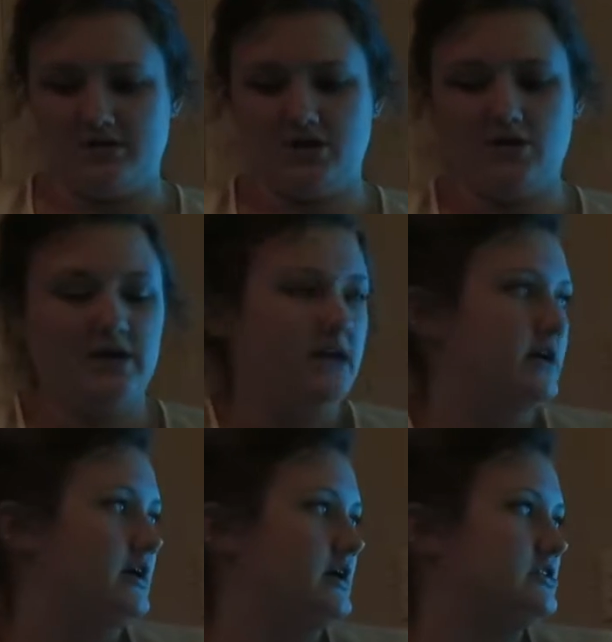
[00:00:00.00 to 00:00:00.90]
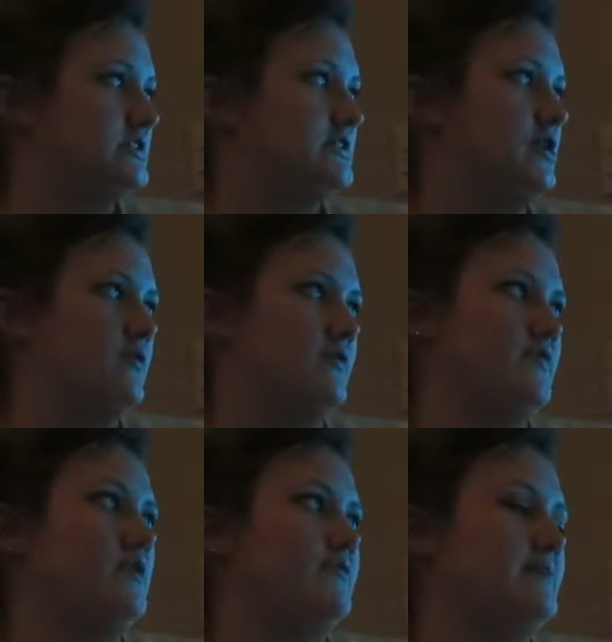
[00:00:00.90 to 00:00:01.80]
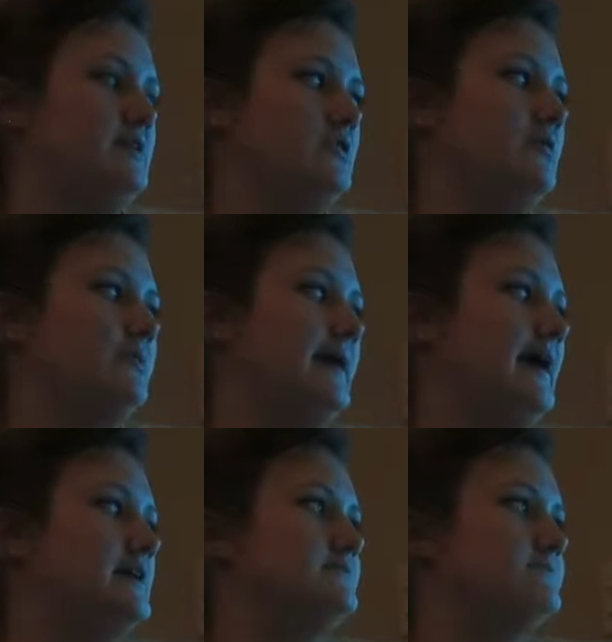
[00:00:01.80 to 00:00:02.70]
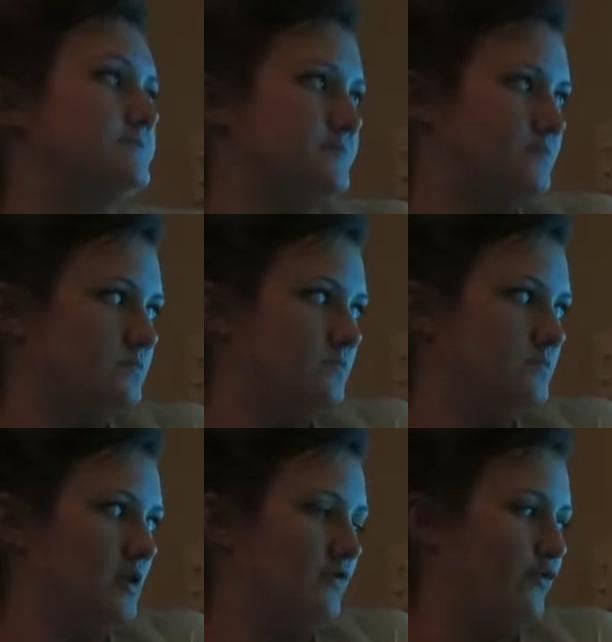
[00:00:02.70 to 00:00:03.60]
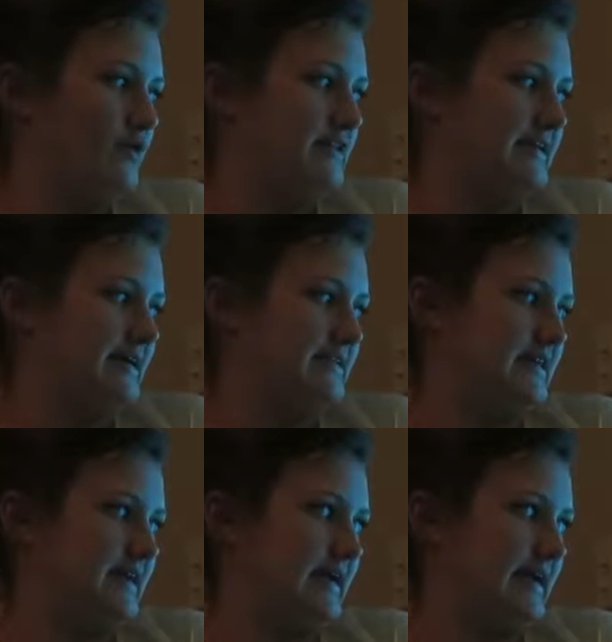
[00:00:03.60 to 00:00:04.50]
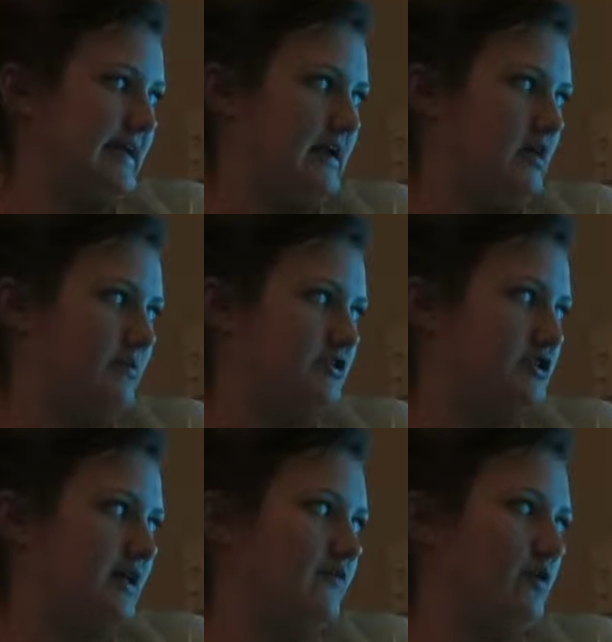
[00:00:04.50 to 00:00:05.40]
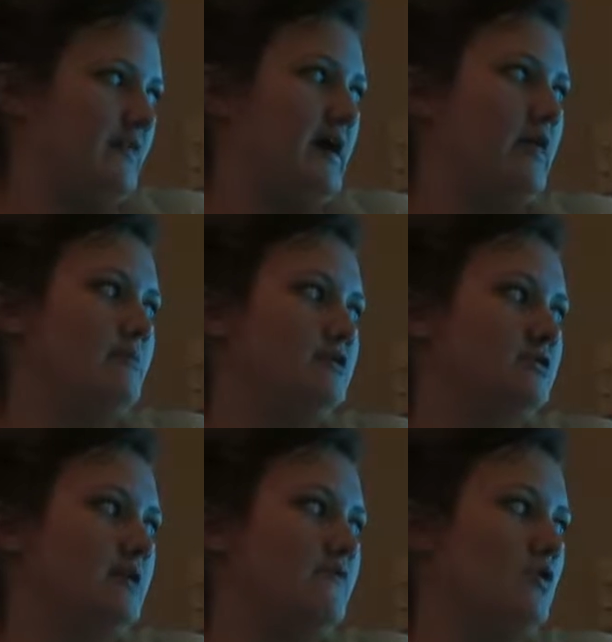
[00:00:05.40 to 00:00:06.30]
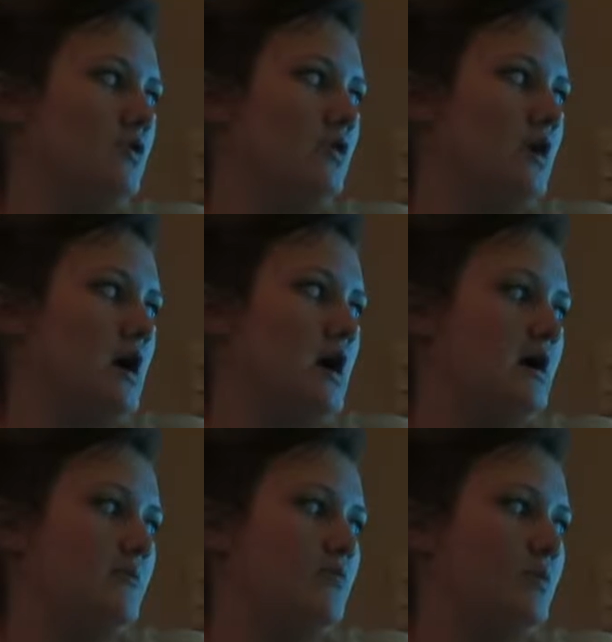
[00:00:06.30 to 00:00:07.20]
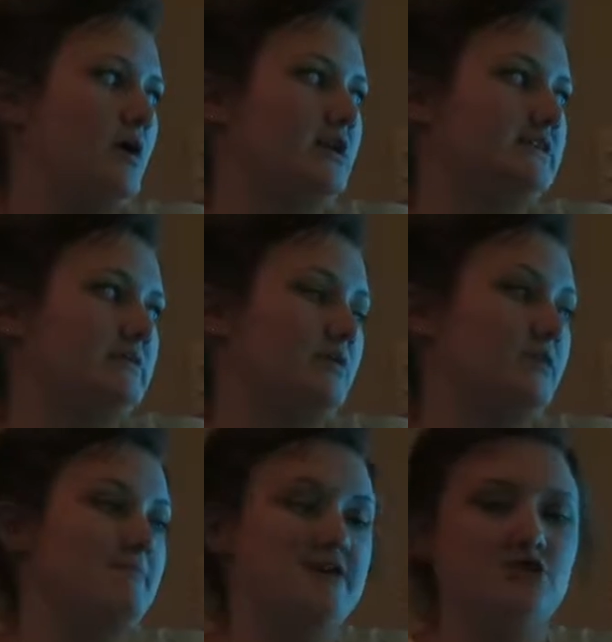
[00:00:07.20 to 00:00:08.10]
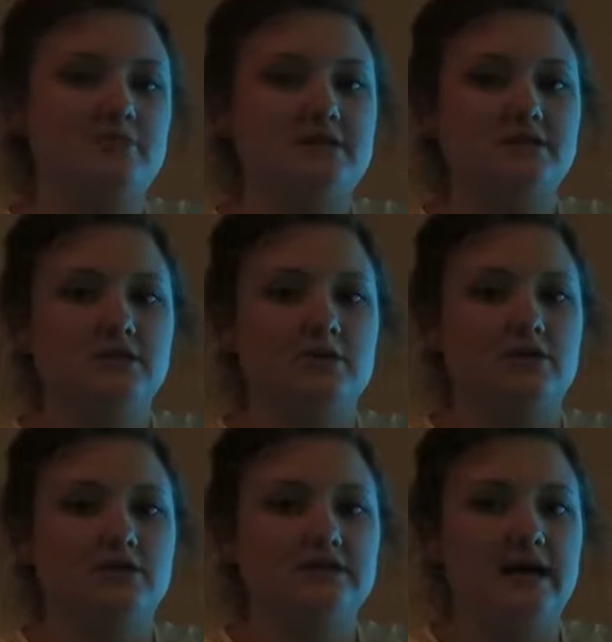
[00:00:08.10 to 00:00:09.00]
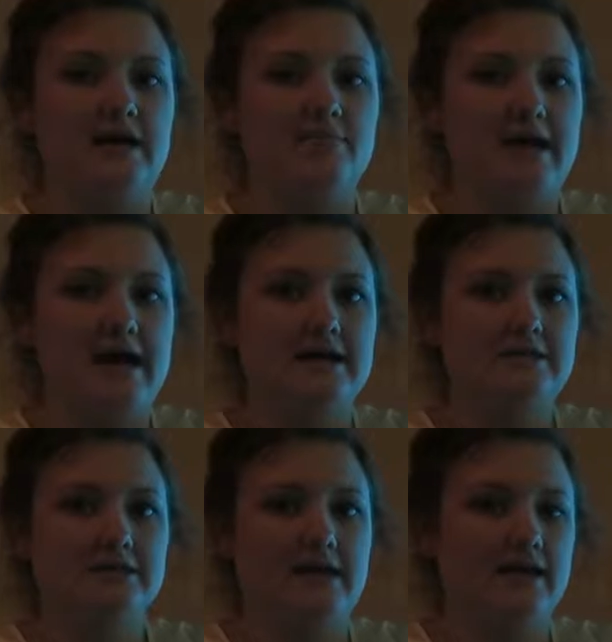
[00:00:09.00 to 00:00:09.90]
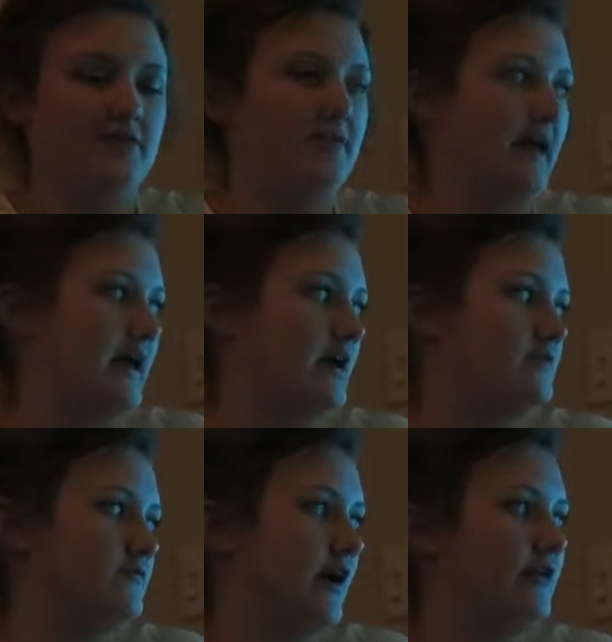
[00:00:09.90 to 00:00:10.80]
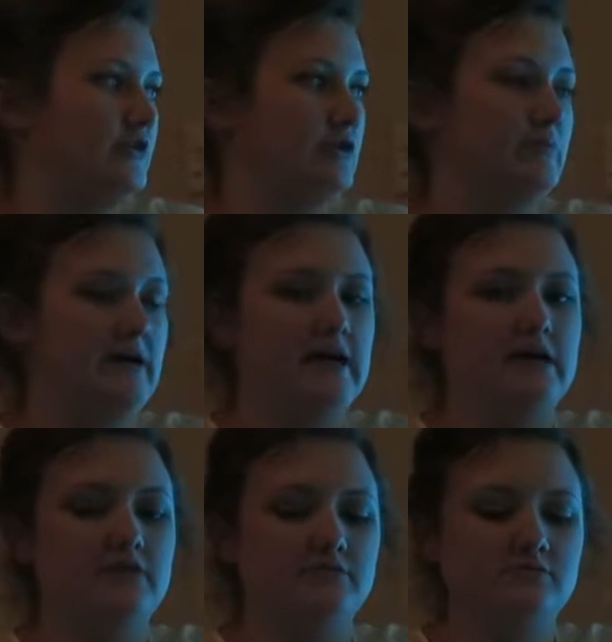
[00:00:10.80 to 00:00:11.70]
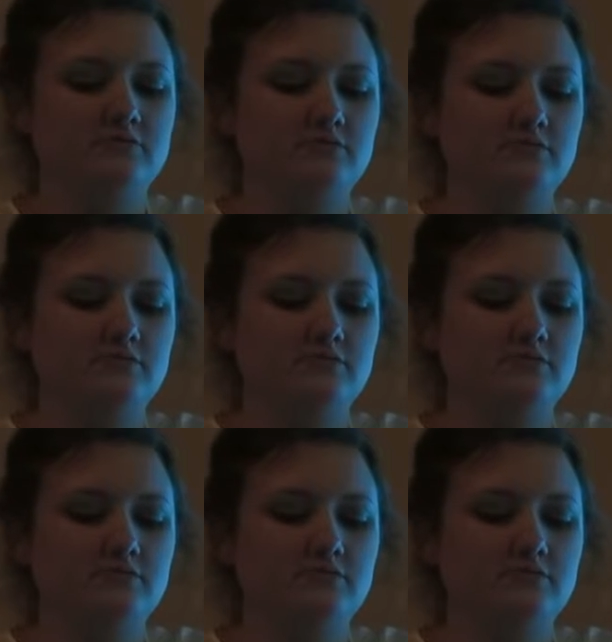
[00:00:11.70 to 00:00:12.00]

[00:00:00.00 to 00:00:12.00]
So here is just an overview of my unit plan for the secondary and elementary level. At the elementary level, we worked with measurement, so we looked at mass, length, and volume, and